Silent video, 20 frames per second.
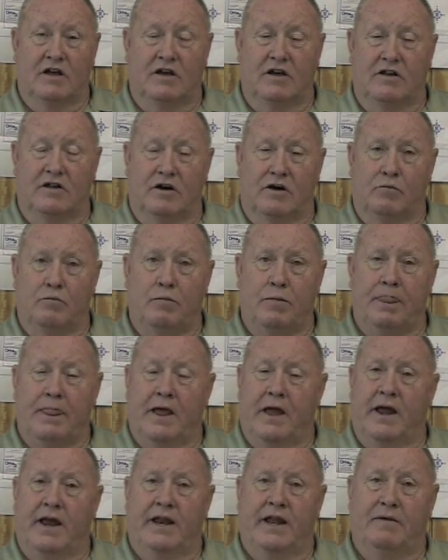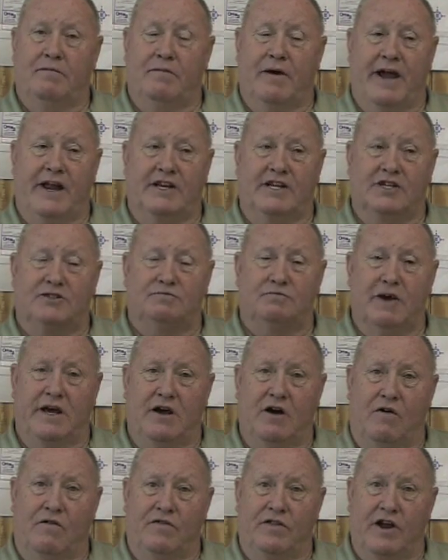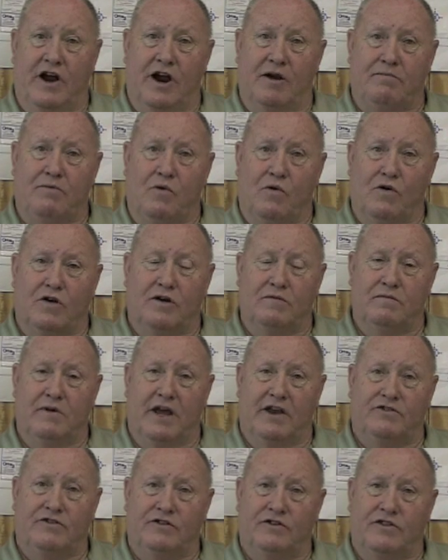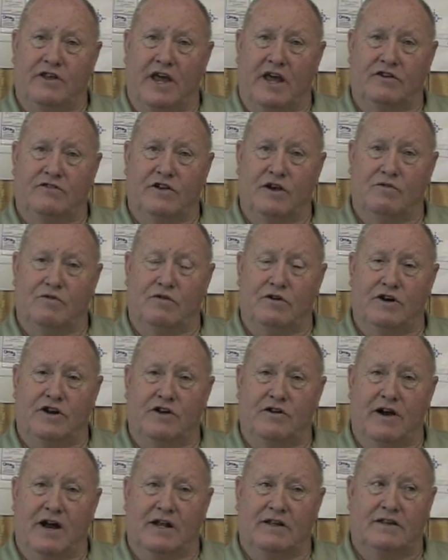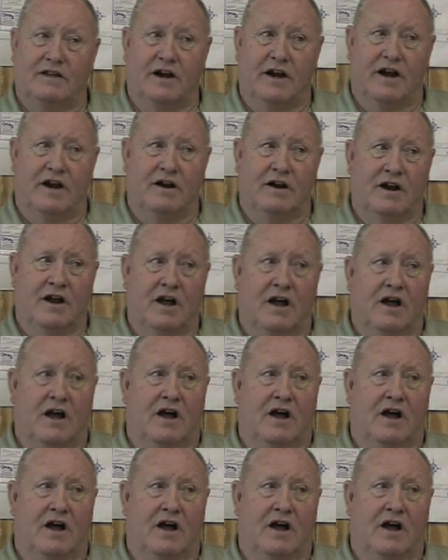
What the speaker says: And it may just be over the airport commission, things they want to do out there,